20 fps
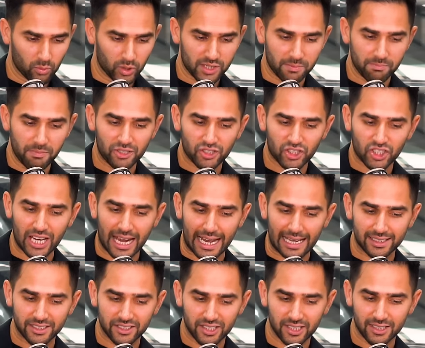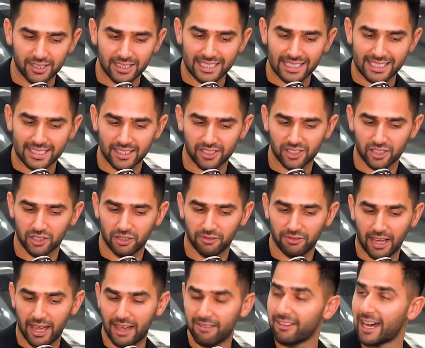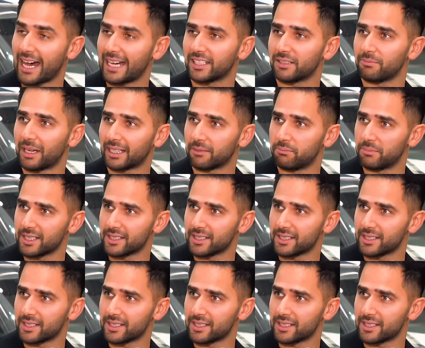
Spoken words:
What's the most challenging decision you've ever had to make in